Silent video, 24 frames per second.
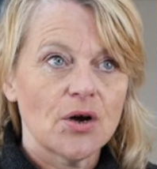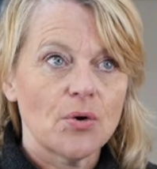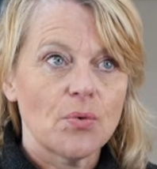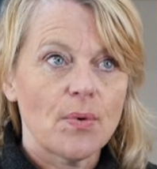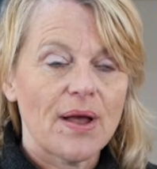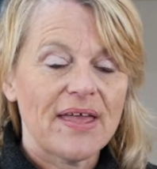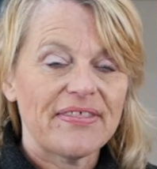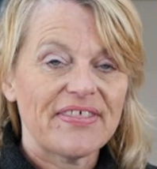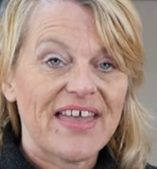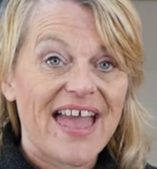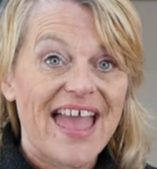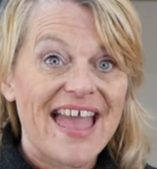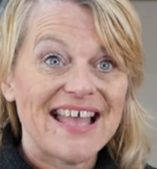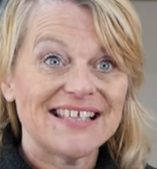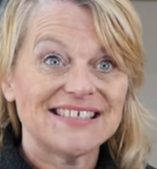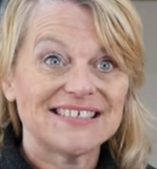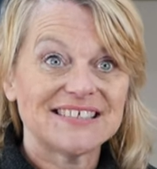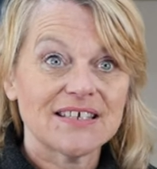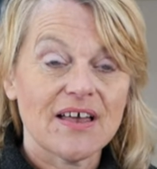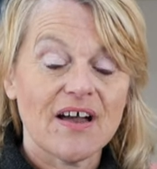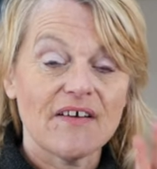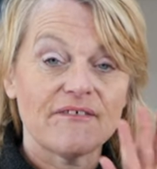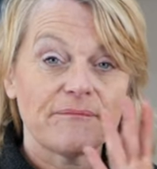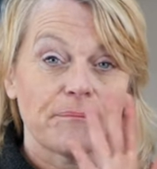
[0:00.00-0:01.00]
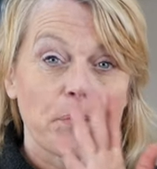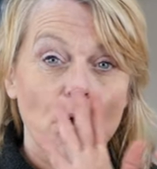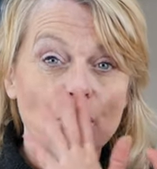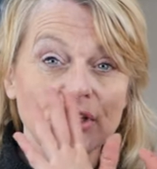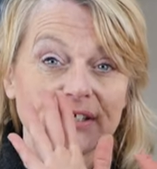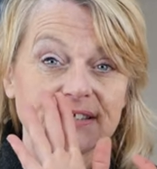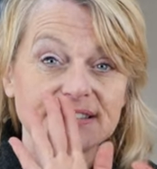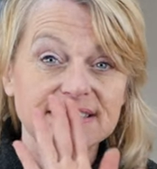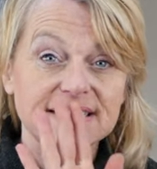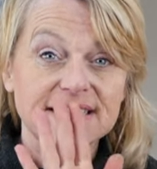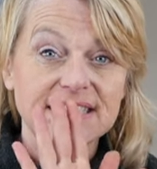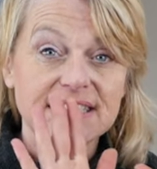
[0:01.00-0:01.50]
where the heads are
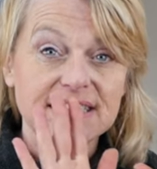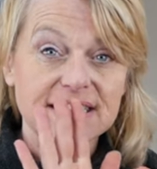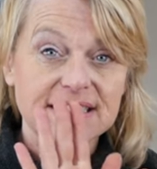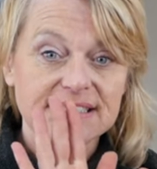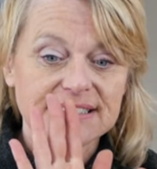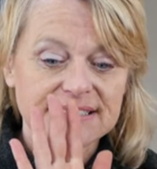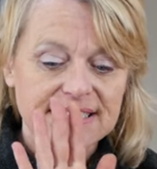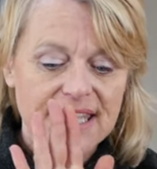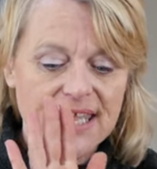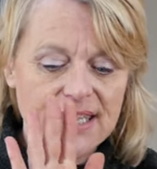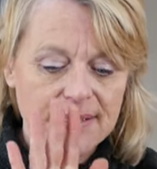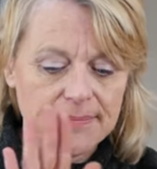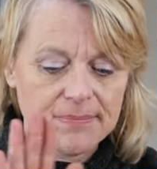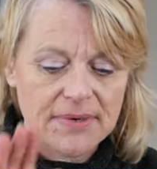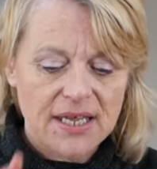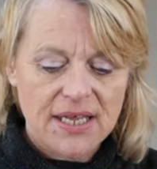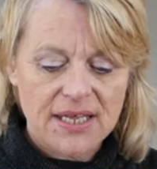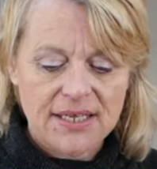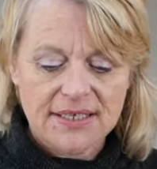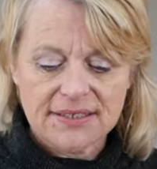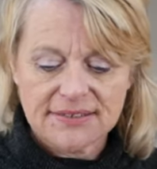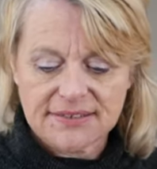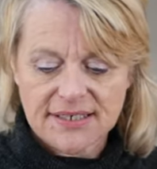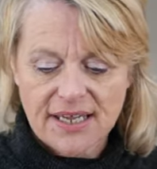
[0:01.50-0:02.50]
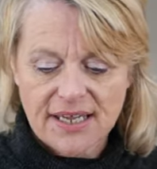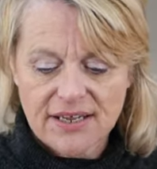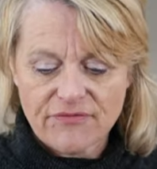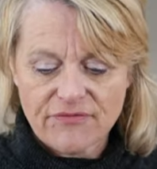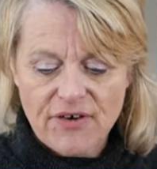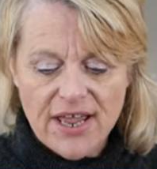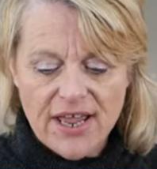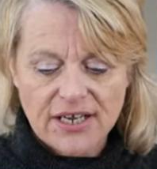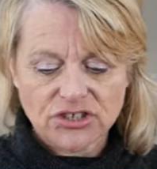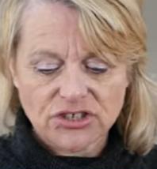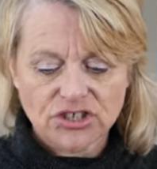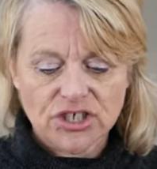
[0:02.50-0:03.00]
pointing in the same
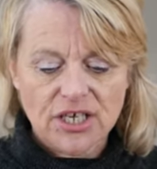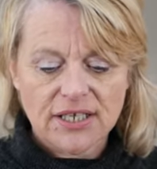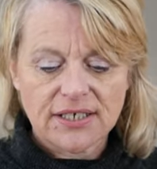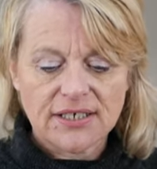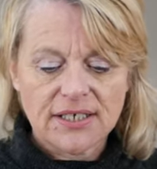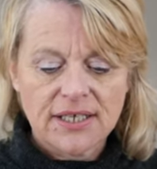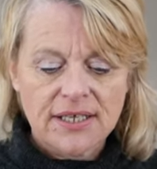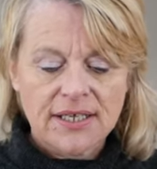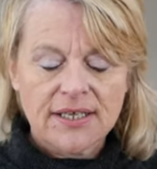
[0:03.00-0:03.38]
direction.